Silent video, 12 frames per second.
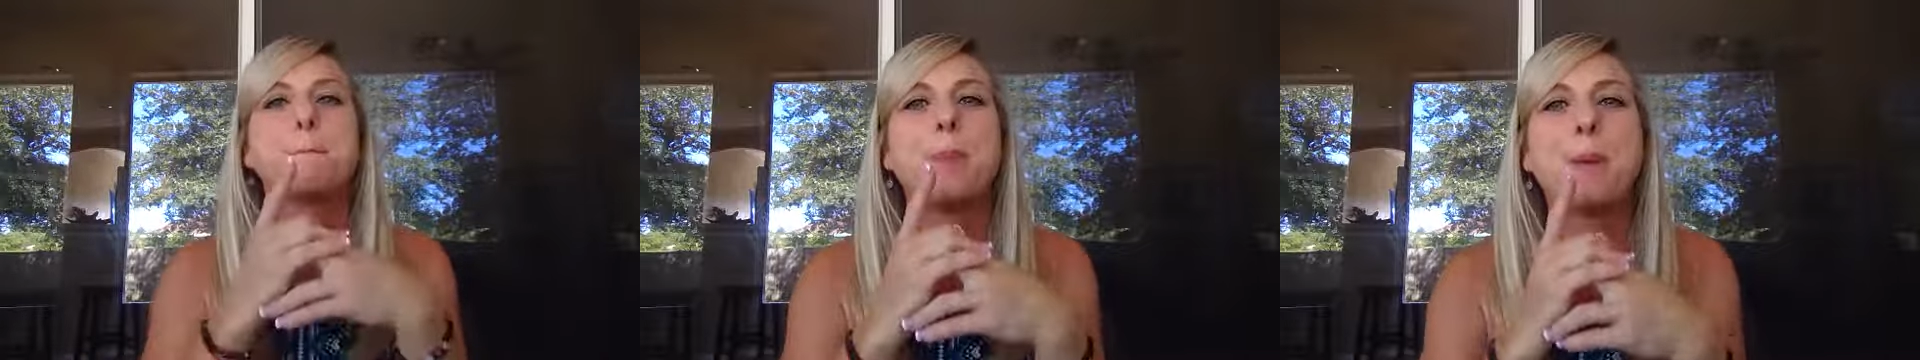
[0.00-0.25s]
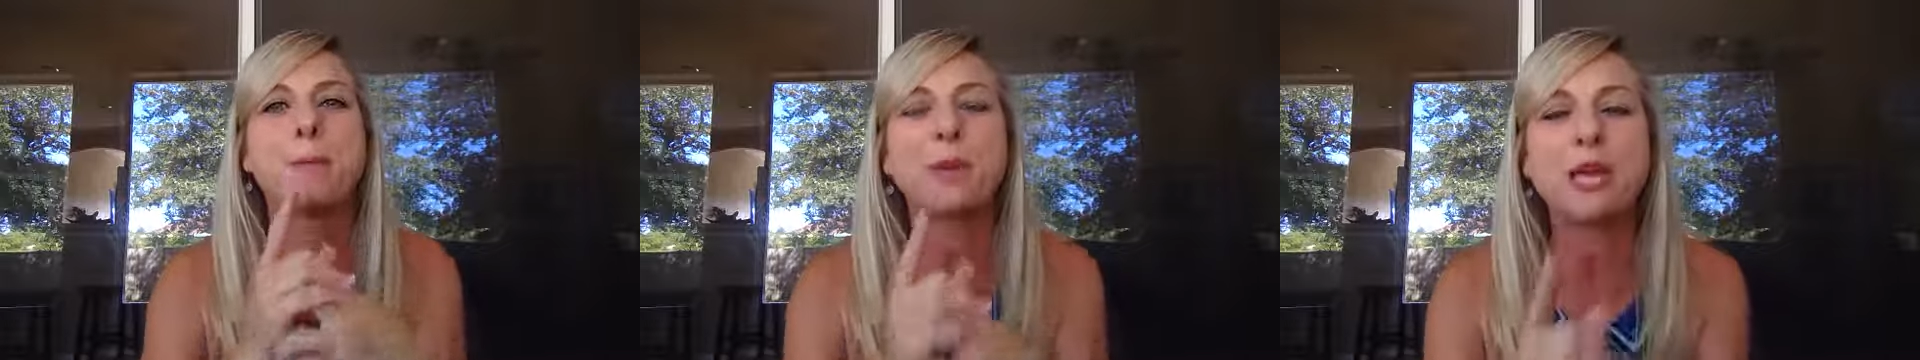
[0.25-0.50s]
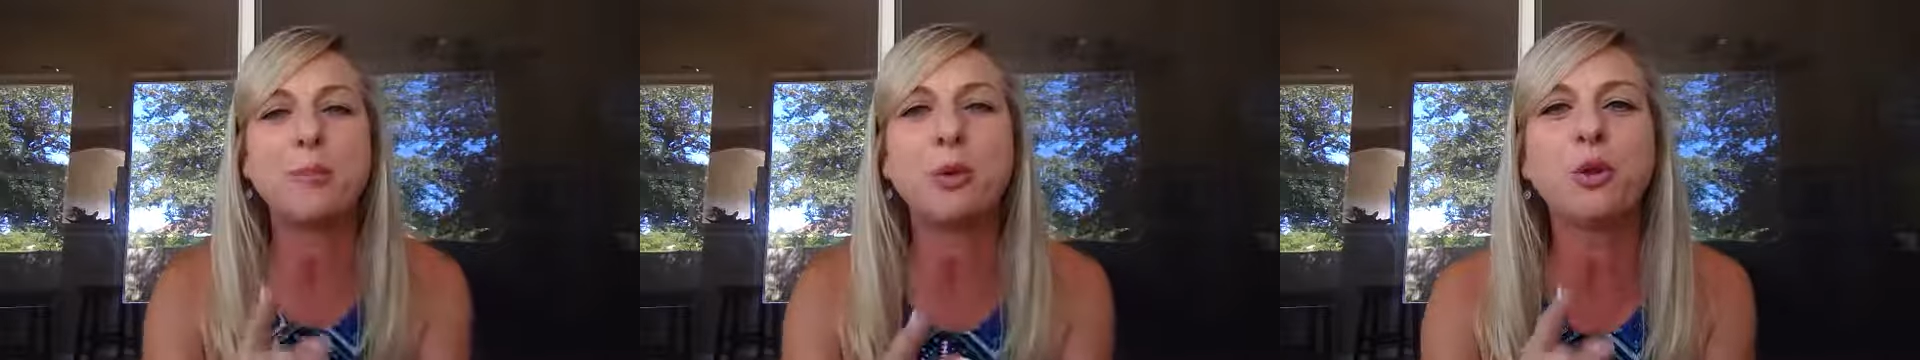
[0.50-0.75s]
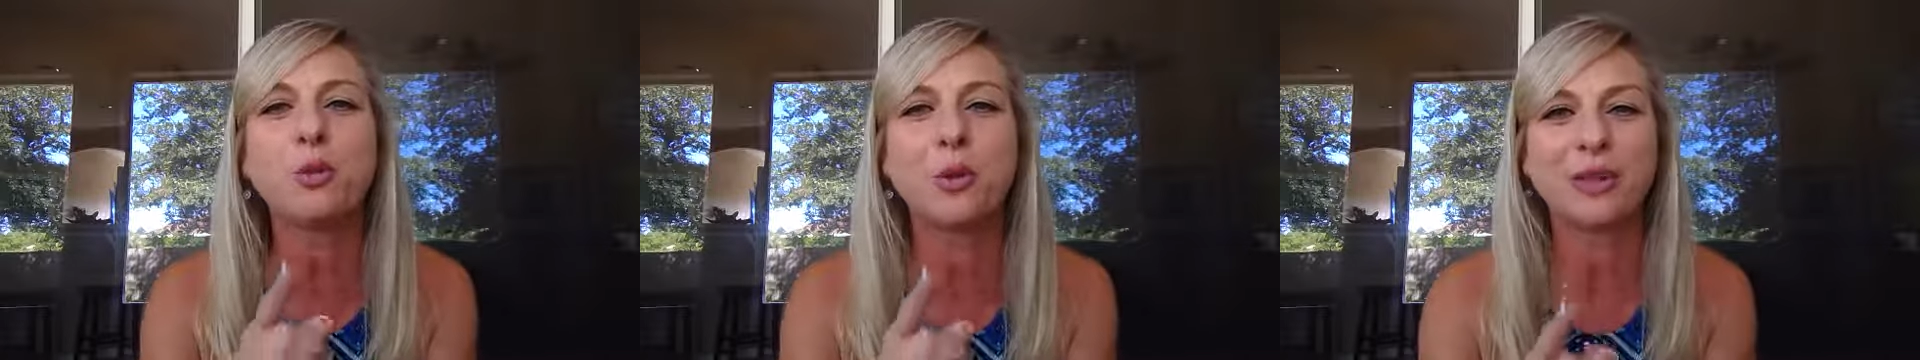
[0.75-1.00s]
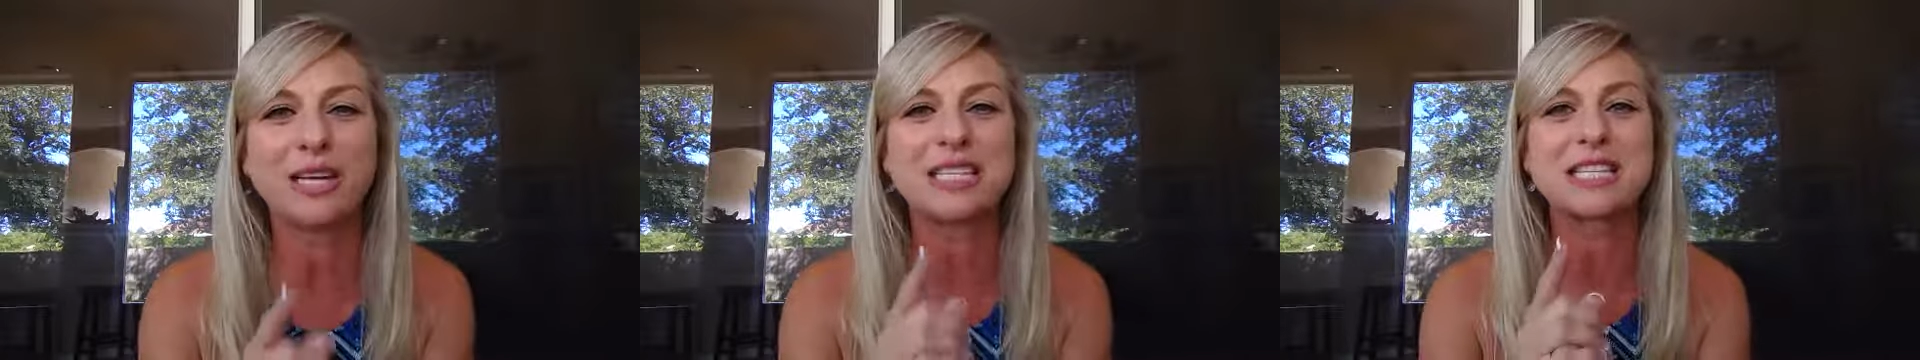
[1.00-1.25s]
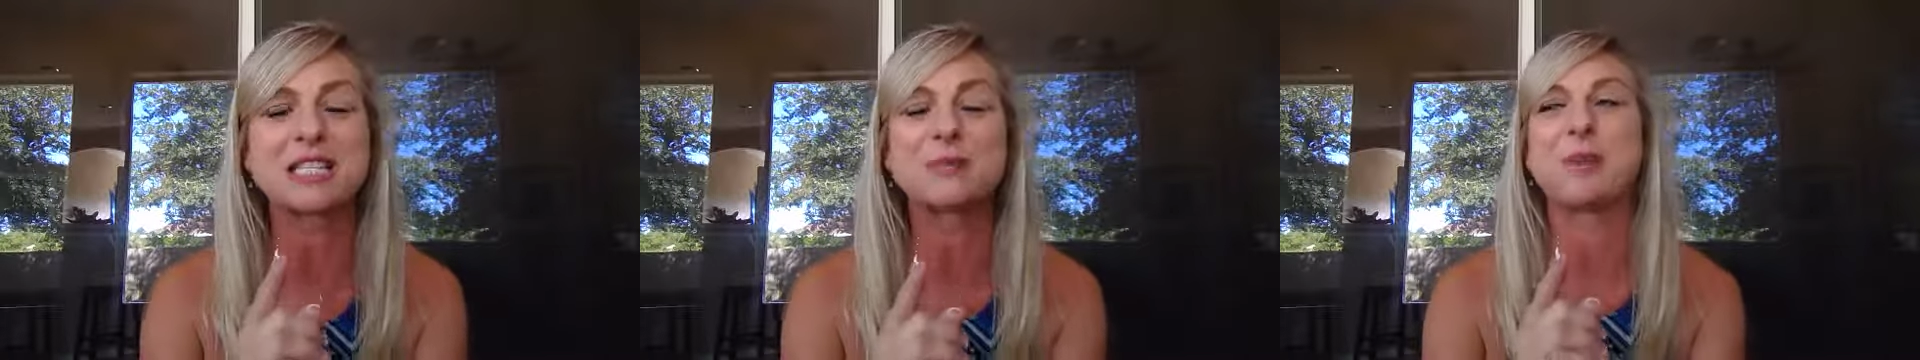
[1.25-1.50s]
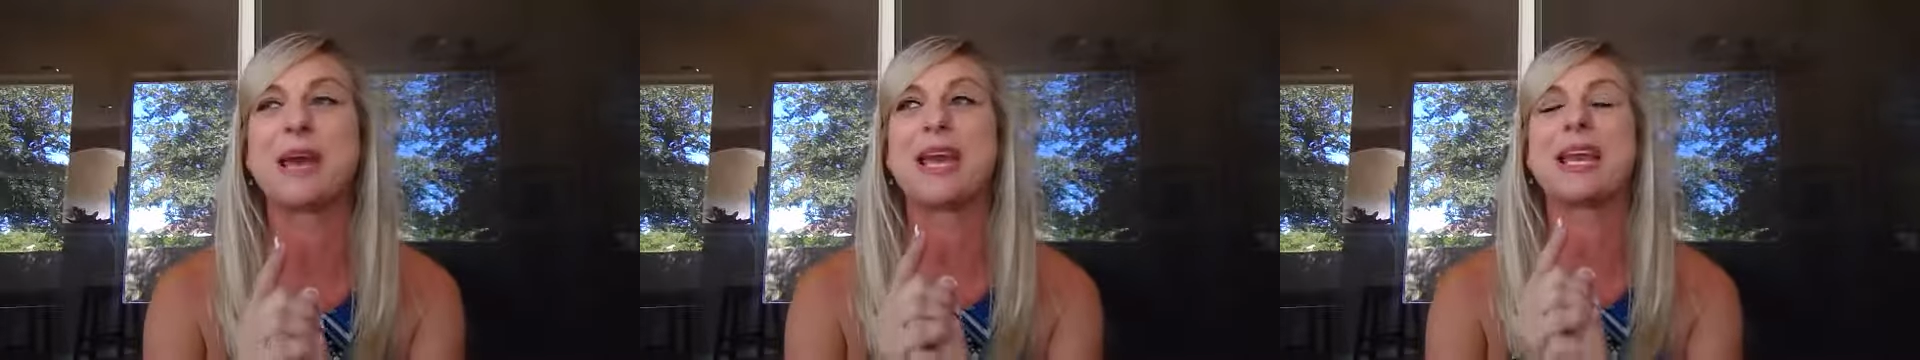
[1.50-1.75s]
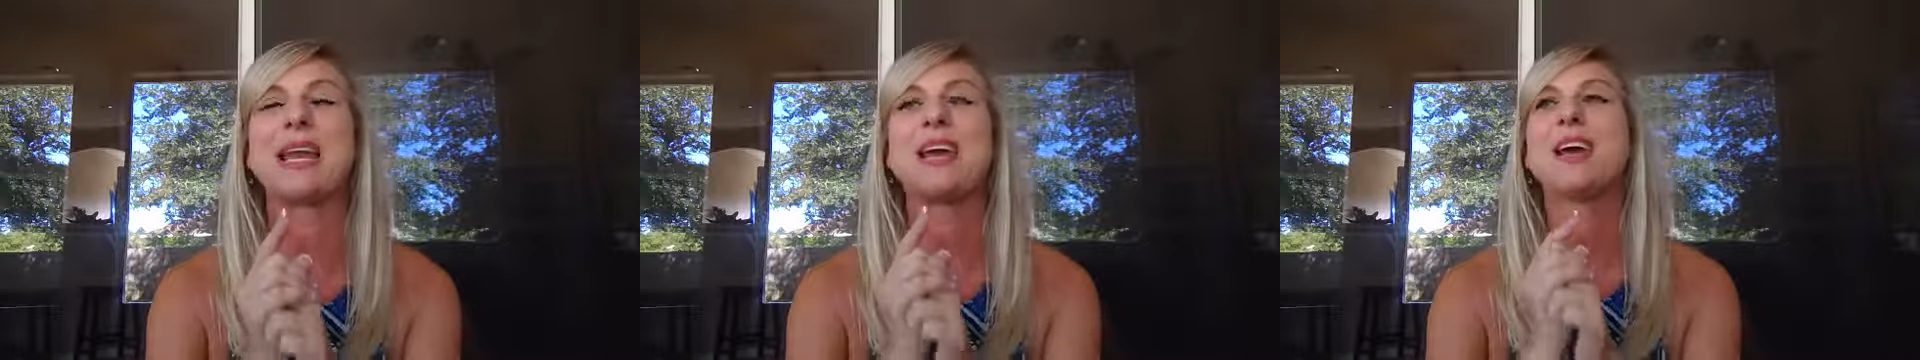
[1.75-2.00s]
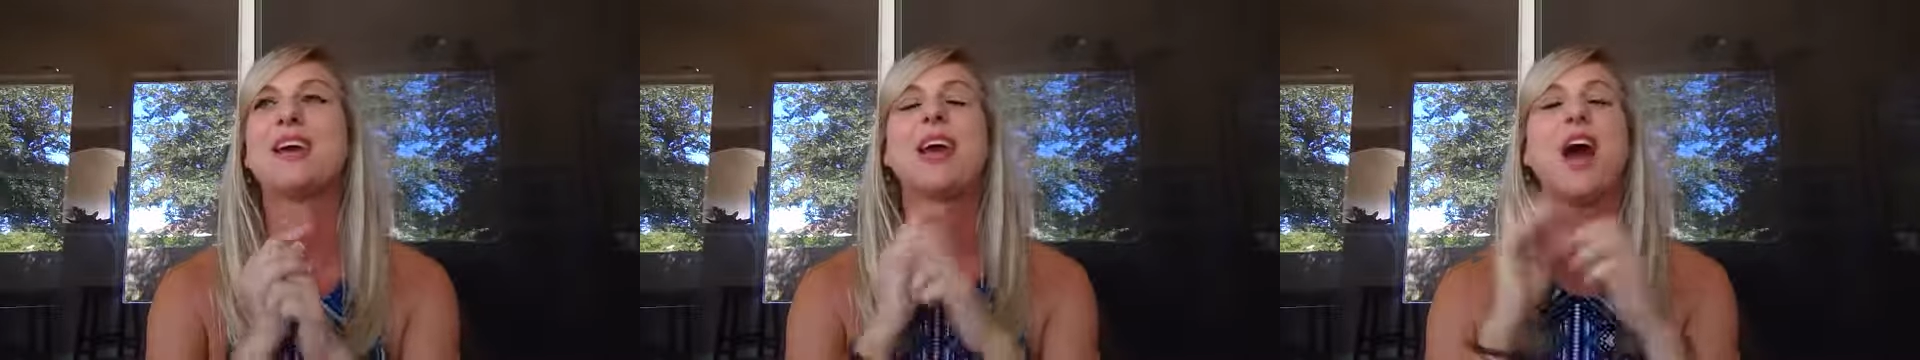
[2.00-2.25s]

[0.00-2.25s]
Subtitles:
But people are willing to spend